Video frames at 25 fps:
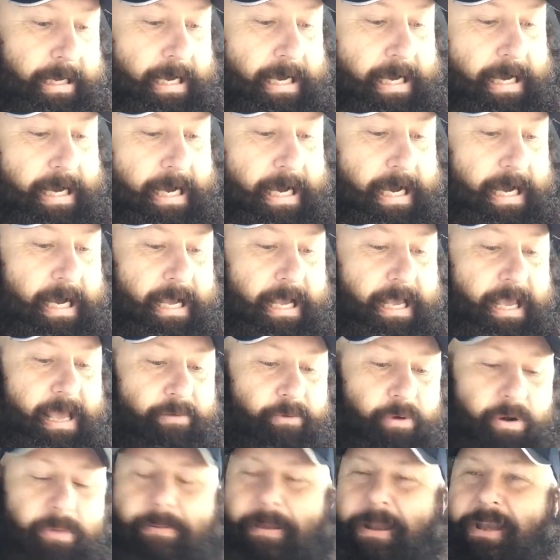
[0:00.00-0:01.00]
it
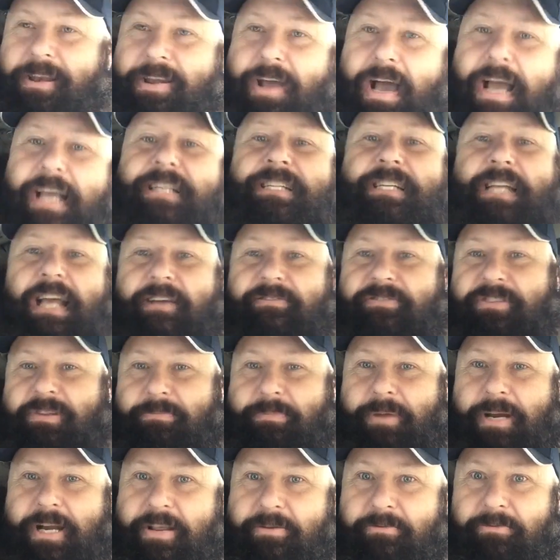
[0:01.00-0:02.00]
would have been nice to have some
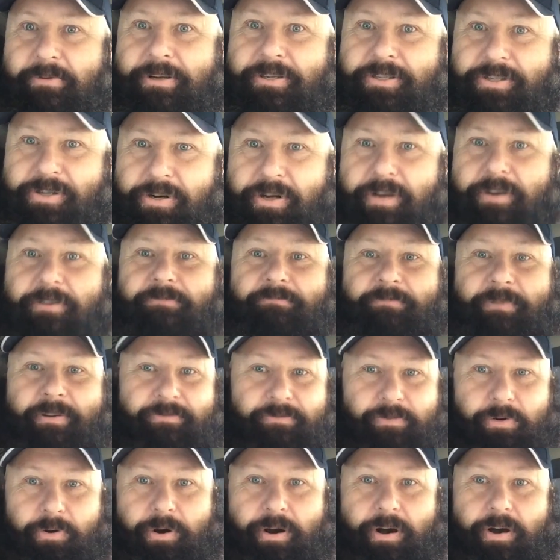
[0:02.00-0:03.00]
money in reserve
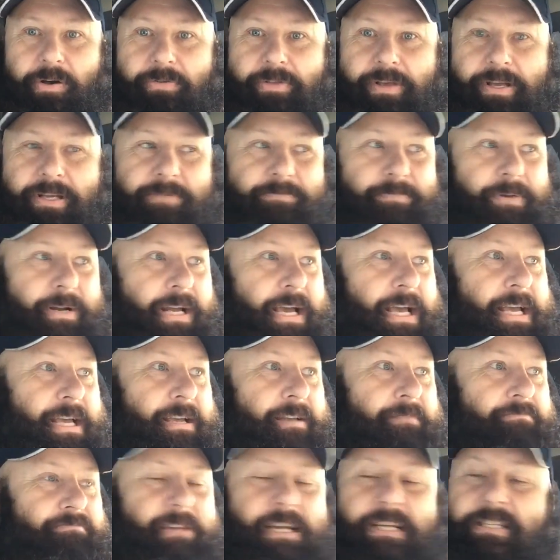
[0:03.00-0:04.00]
before all this, but
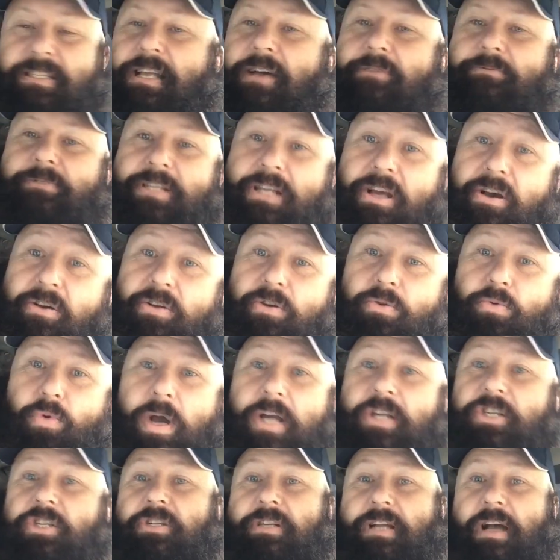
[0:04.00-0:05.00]
I guess that was out of the
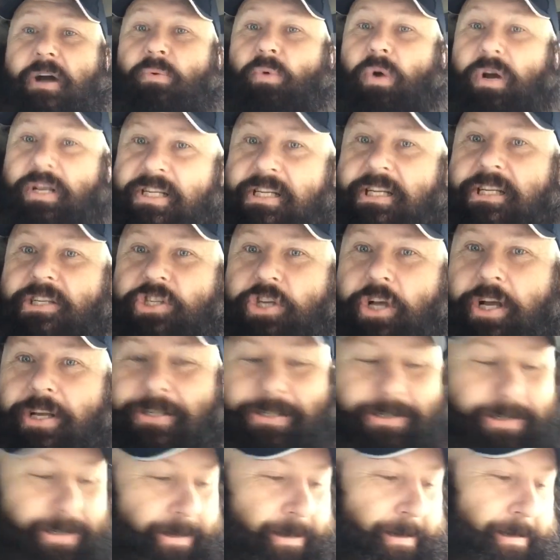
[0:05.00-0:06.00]
question now, wasn't it,
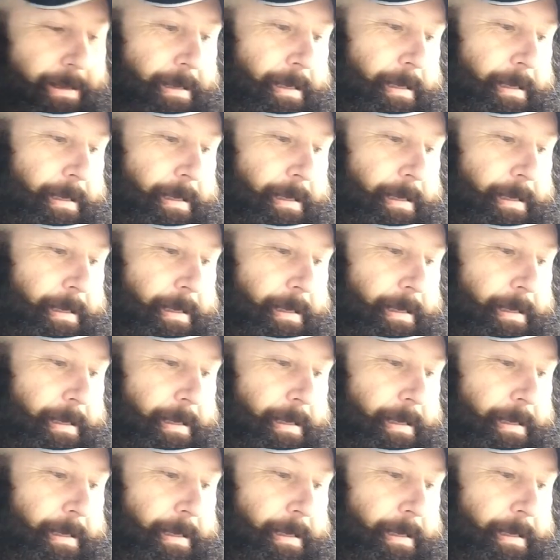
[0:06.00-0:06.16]
Justin?